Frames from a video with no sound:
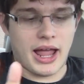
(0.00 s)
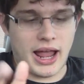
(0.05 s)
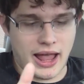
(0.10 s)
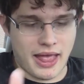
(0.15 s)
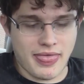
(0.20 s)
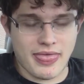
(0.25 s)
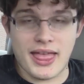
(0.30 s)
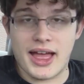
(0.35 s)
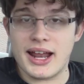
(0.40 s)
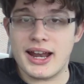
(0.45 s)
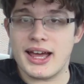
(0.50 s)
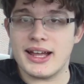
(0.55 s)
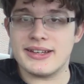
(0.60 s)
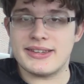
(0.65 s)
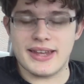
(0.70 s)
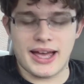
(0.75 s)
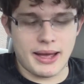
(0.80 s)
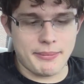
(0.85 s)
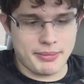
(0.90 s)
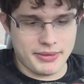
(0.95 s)
And then on
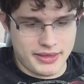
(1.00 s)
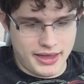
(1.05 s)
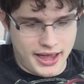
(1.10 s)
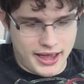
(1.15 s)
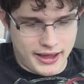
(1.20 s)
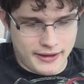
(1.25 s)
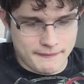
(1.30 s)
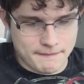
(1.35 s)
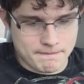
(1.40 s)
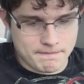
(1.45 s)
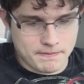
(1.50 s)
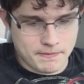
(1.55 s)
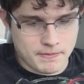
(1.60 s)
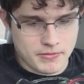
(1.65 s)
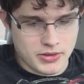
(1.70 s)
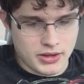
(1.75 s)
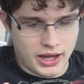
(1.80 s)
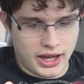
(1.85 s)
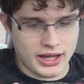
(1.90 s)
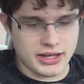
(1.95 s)
top of that,
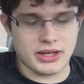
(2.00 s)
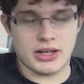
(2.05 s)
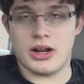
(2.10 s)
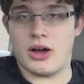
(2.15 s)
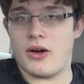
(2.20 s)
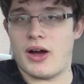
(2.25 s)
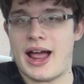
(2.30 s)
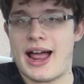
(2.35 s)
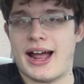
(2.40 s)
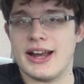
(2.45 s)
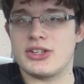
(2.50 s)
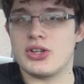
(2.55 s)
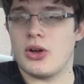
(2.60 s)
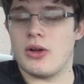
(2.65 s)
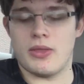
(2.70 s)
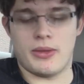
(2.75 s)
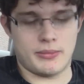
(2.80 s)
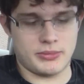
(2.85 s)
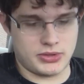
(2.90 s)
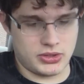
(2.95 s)
I
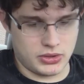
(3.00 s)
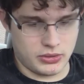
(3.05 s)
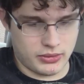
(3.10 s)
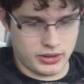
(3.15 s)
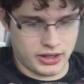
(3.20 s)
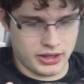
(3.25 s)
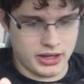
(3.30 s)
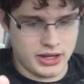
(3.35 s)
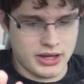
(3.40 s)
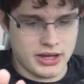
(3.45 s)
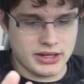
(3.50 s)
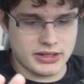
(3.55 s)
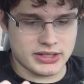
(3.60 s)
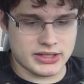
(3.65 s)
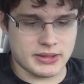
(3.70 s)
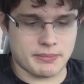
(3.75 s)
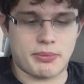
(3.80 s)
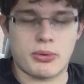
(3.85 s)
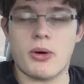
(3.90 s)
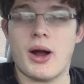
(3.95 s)
told them to
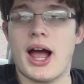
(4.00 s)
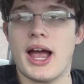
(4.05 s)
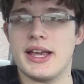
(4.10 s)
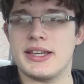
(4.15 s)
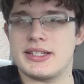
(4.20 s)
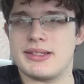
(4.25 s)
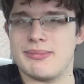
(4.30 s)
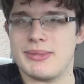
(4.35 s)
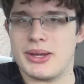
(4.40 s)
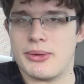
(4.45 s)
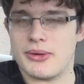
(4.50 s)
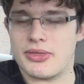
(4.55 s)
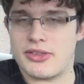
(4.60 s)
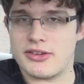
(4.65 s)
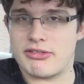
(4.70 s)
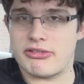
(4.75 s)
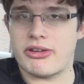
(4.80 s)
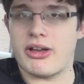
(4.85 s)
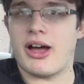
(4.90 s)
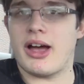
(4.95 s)
surprise me with
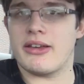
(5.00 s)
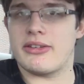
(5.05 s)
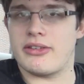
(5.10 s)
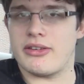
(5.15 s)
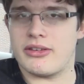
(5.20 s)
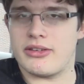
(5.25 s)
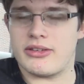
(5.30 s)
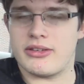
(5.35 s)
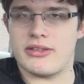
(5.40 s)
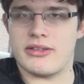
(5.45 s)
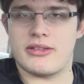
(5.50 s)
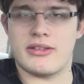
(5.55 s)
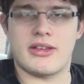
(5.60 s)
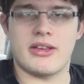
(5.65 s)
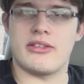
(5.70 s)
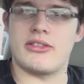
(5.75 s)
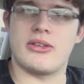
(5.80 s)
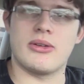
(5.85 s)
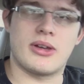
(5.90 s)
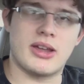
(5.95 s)
the sauces,
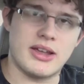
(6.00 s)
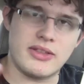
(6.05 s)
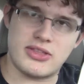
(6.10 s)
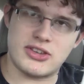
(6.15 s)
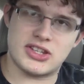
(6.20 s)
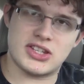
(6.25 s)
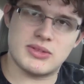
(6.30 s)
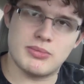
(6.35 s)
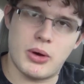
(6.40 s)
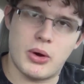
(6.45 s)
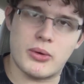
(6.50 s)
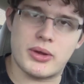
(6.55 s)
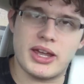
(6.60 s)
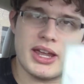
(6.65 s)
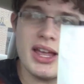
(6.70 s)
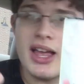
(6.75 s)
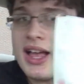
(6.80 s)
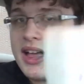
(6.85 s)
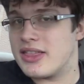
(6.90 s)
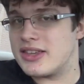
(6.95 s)
because you could get the
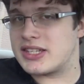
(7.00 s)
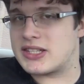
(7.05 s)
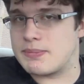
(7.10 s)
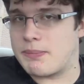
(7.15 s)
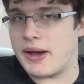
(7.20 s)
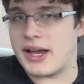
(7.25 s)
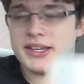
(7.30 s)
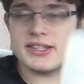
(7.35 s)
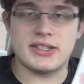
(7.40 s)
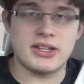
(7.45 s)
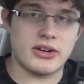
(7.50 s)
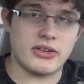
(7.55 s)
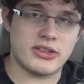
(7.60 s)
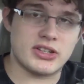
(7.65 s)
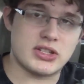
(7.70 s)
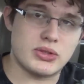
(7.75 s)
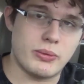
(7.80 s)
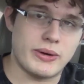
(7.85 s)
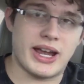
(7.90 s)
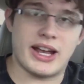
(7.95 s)
smoky, the spicy, or the
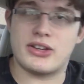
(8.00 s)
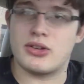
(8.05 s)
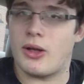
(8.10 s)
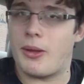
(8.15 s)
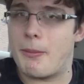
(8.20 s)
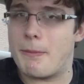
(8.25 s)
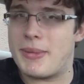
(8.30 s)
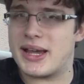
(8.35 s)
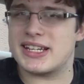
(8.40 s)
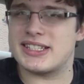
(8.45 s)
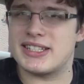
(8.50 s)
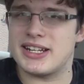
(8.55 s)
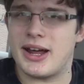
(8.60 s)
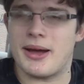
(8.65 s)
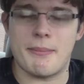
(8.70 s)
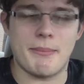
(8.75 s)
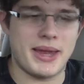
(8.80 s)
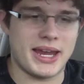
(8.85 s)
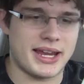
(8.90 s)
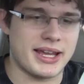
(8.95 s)
sweet. I told them mix it
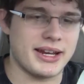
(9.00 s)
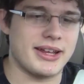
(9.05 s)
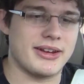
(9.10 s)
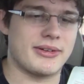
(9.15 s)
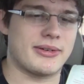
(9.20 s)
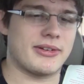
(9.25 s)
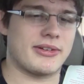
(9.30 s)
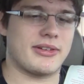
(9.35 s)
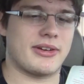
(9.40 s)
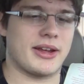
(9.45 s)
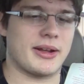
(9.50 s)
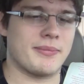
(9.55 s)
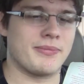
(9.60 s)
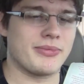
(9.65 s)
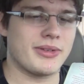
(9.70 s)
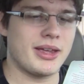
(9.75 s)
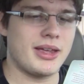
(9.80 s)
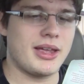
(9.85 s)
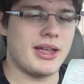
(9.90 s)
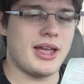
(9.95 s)
up, make it interesting.
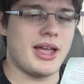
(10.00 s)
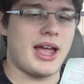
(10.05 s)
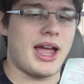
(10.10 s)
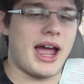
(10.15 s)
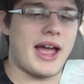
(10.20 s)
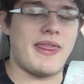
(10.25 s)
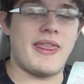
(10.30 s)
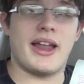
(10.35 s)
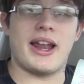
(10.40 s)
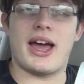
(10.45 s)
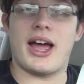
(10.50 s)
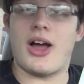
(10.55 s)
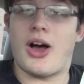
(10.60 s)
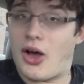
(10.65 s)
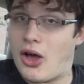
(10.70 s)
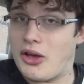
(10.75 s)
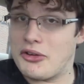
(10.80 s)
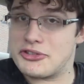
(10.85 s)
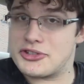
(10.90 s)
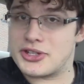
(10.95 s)
And then I
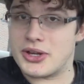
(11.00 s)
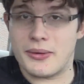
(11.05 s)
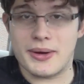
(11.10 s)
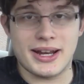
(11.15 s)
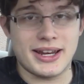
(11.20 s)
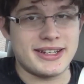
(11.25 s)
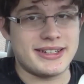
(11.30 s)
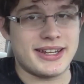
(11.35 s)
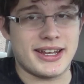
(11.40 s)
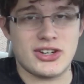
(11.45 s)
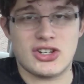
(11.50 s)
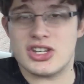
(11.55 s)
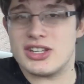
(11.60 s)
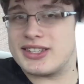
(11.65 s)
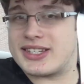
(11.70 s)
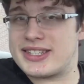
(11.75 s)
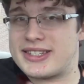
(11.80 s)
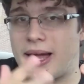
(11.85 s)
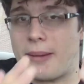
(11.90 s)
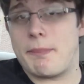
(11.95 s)
also, in addition,
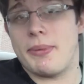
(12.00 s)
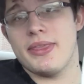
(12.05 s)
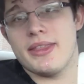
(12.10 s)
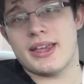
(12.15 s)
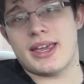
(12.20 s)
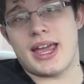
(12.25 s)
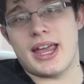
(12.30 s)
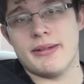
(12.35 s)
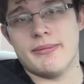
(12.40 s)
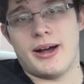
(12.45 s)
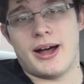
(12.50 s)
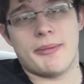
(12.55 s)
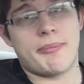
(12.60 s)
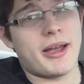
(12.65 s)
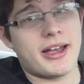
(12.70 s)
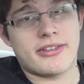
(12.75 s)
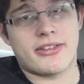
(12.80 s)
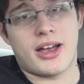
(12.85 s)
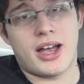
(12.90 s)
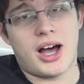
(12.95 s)
stepping the game up
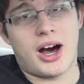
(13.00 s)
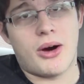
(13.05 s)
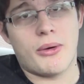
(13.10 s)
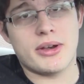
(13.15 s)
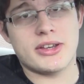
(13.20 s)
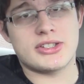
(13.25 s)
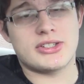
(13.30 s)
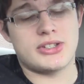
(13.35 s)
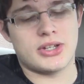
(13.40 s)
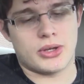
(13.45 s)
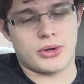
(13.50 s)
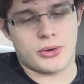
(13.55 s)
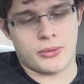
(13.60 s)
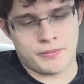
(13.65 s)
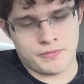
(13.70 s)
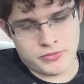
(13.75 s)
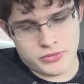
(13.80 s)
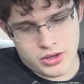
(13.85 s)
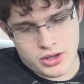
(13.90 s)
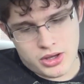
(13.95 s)
as I always do,
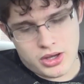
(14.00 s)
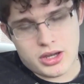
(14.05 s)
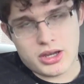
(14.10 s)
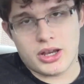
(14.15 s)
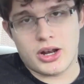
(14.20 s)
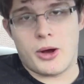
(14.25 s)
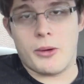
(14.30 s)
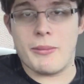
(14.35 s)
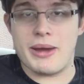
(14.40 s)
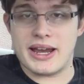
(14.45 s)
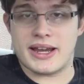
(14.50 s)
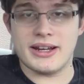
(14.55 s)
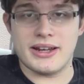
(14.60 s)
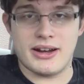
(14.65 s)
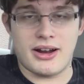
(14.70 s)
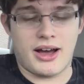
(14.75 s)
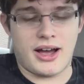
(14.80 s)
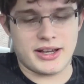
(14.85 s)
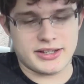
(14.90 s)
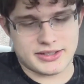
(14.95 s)
making
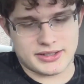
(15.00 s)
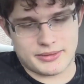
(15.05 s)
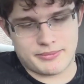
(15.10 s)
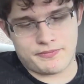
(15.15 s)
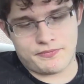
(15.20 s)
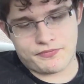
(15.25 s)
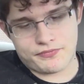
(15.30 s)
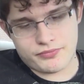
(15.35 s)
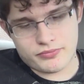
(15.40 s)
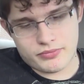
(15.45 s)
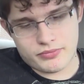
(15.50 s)
it awesome.